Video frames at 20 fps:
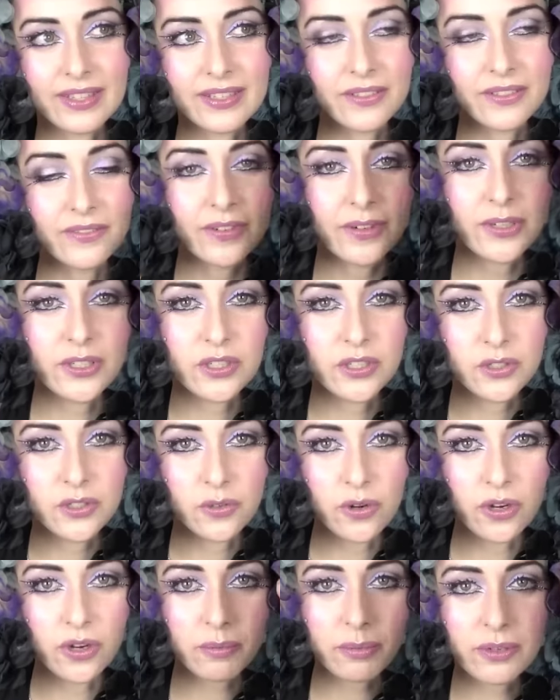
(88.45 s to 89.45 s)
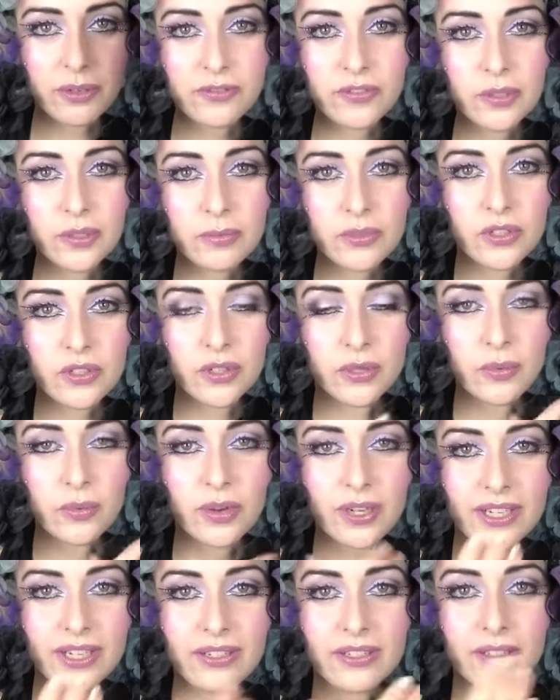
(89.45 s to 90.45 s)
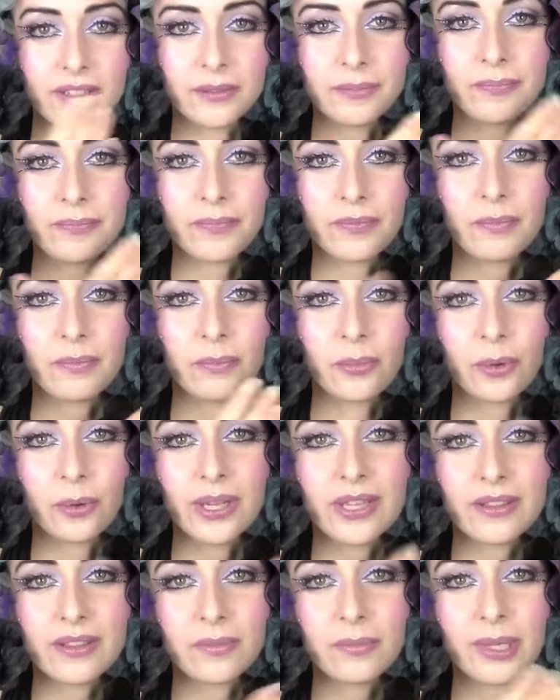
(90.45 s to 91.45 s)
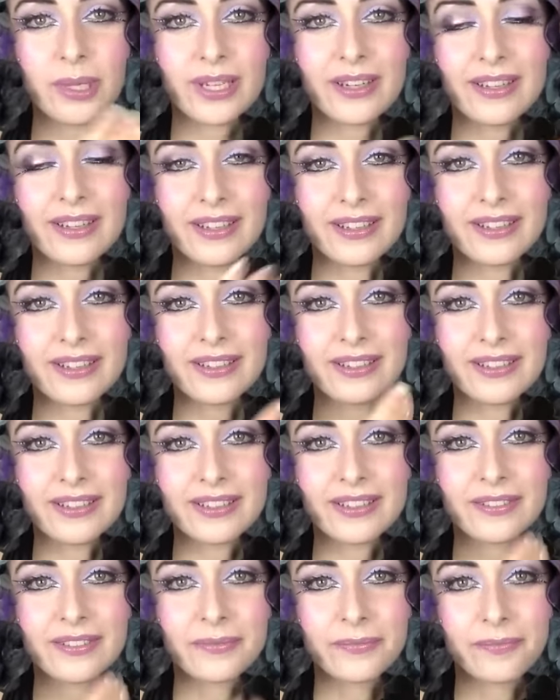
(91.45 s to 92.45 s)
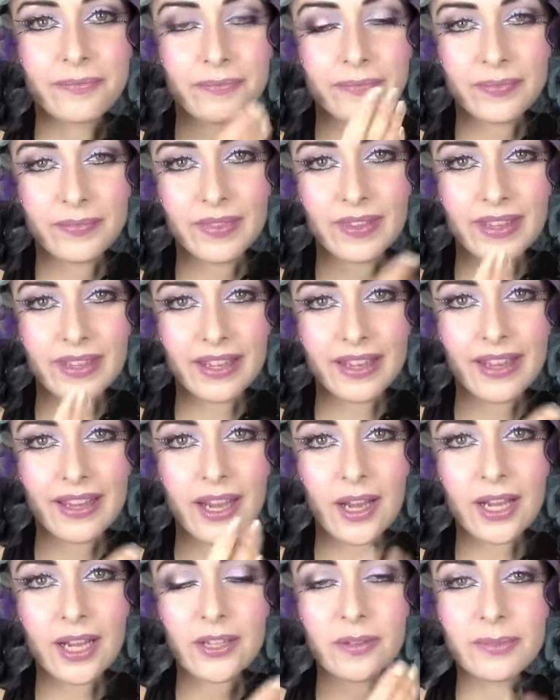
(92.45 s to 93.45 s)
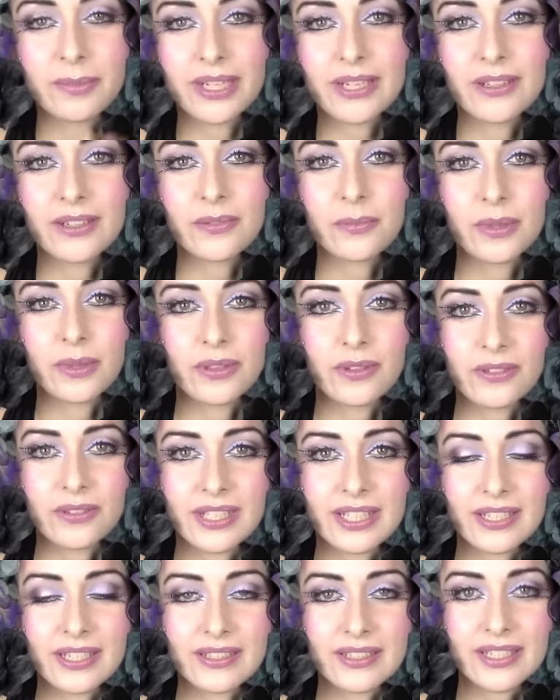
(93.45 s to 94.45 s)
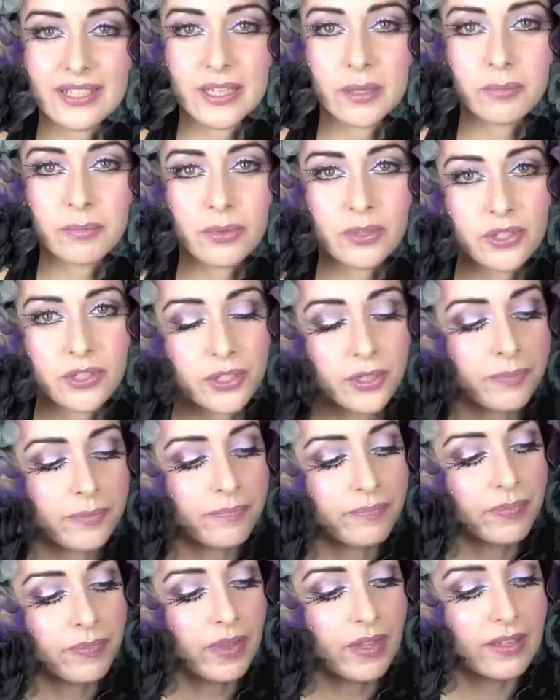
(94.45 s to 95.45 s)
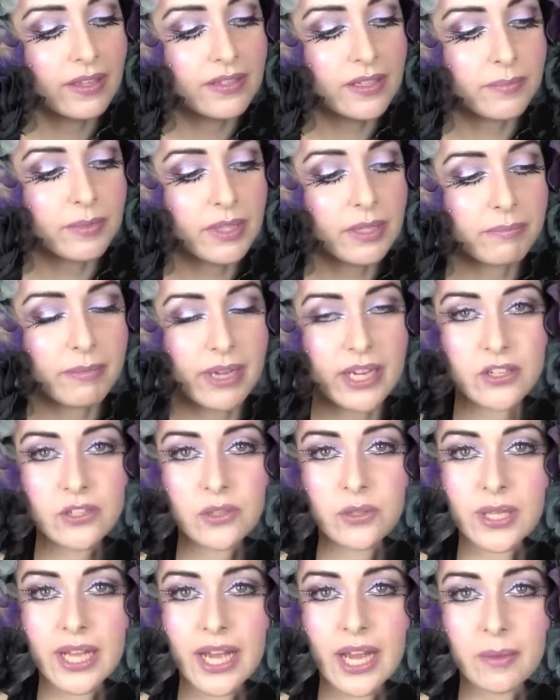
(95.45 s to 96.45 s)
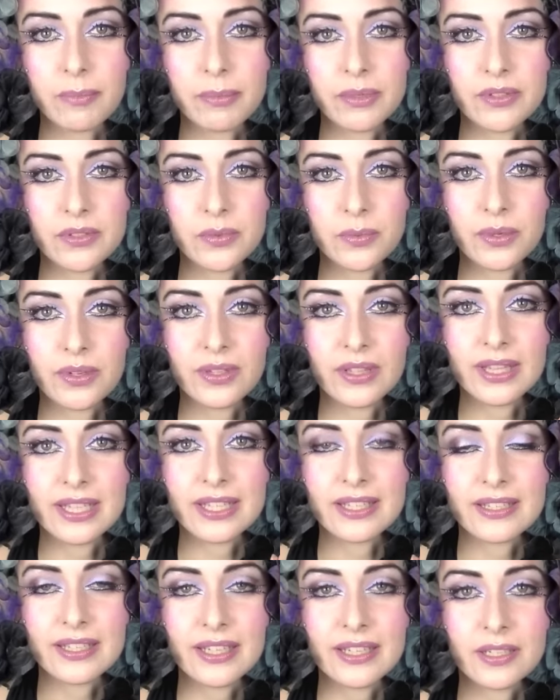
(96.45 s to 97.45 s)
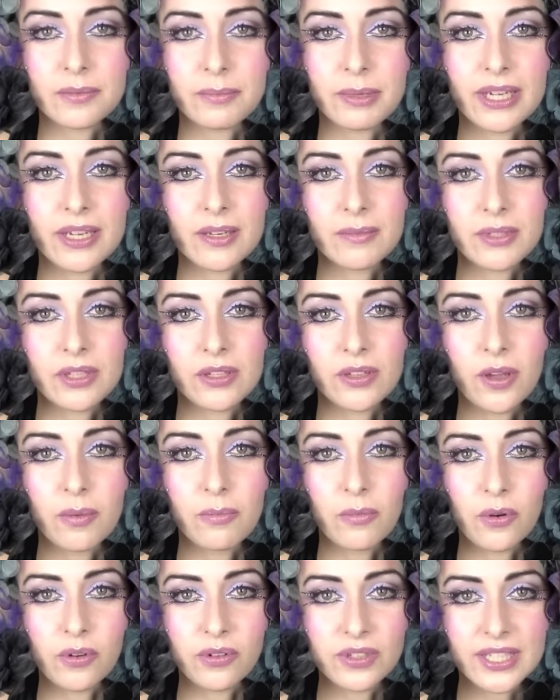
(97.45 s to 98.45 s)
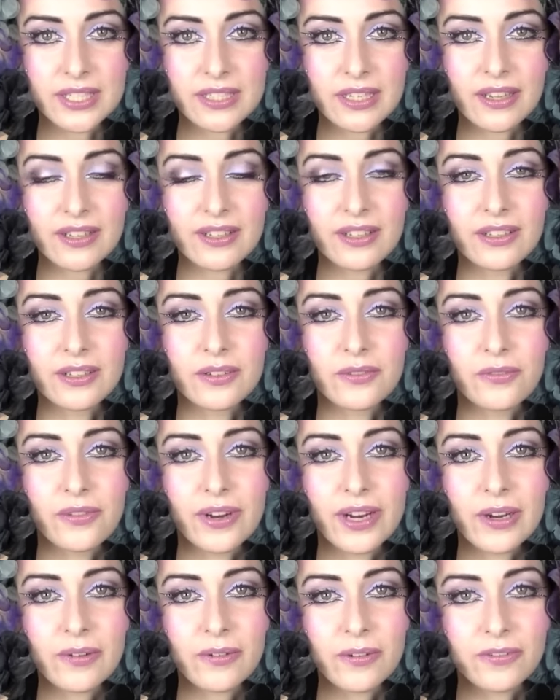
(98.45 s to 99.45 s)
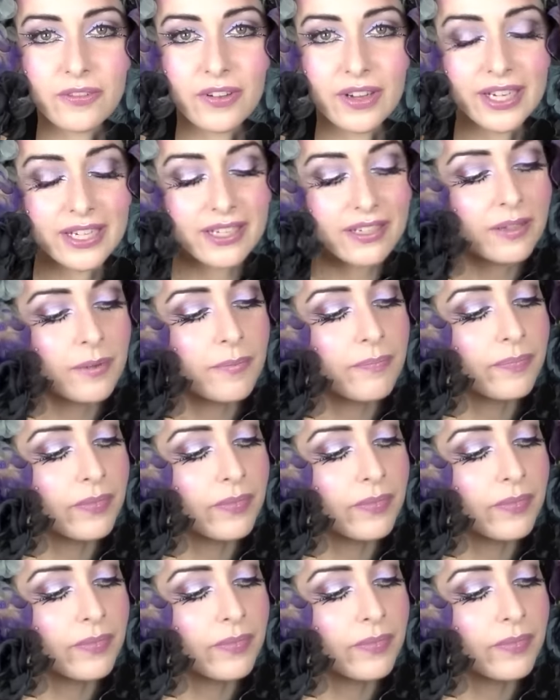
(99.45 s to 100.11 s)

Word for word: It's a very strong perfume, so you want it to breathe a bit and get acclimated with your skin's temperature, something magical happens where the scent becomes a lot more subtle and rarefied.